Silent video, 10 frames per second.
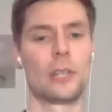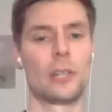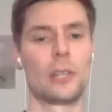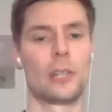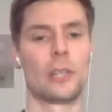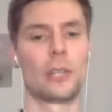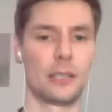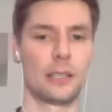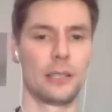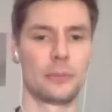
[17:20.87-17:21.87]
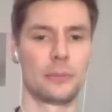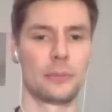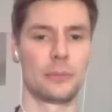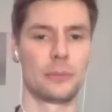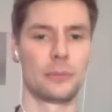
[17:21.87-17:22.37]

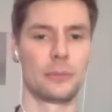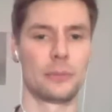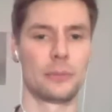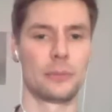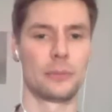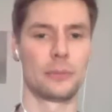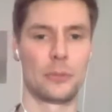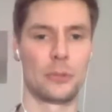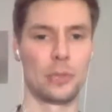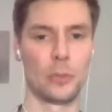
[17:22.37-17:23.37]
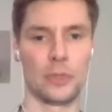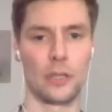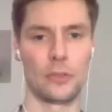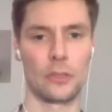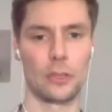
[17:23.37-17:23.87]
are basically not doable
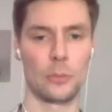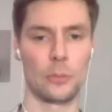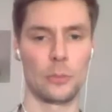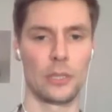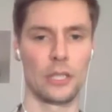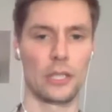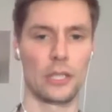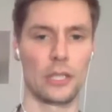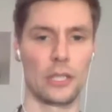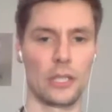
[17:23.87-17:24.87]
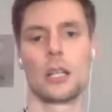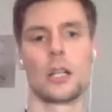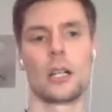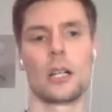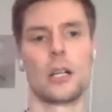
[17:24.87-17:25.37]
with this combination,
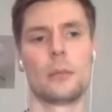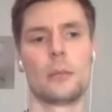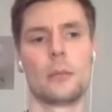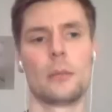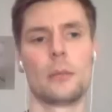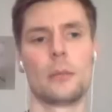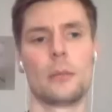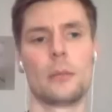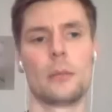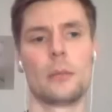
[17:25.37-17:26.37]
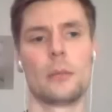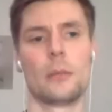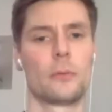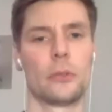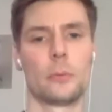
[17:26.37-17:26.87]
but
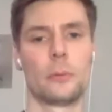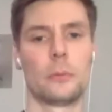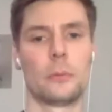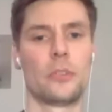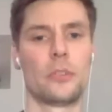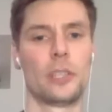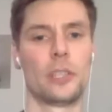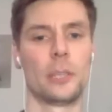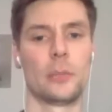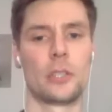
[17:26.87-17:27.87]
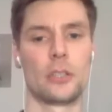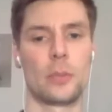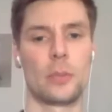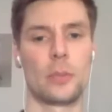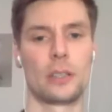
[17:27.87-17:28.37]
for still images,
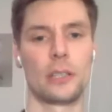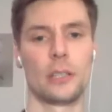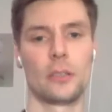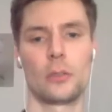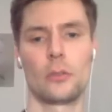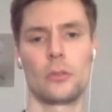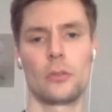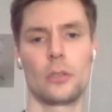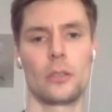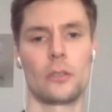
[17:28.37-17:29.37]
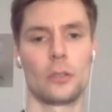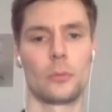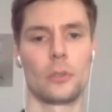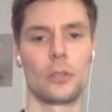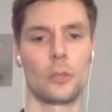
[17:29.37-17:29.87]
basically, it's
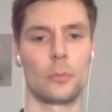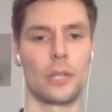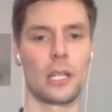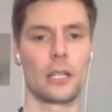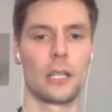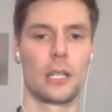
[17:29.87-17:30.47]
not bad.